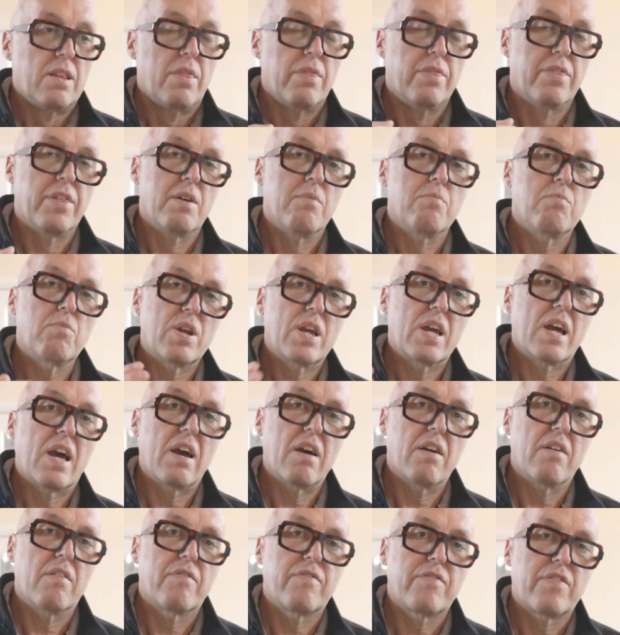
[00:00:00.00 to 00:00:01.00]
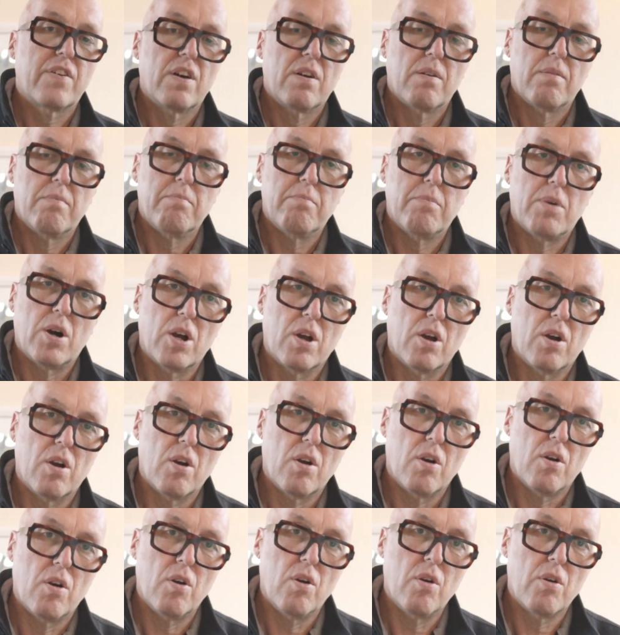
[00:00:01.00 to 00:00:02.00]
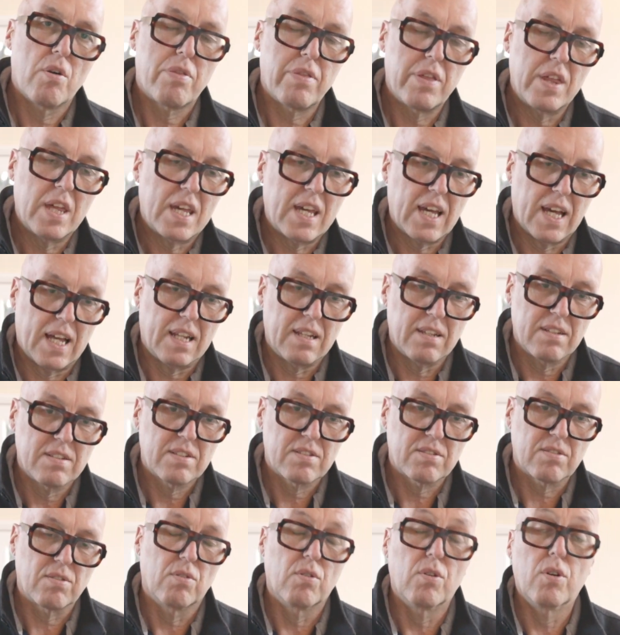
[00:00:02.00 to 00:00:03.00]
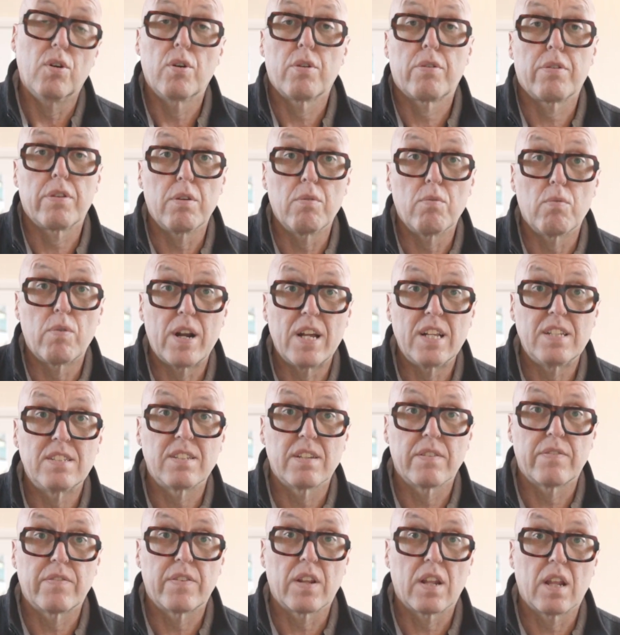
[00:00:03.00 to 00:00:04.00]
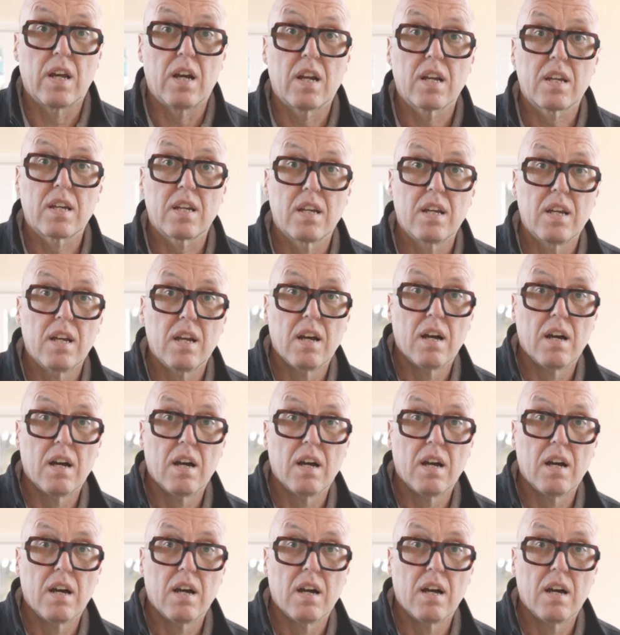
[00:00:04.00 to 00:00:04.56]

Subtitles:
Then we have my earthy colours, or earthy reds if you like.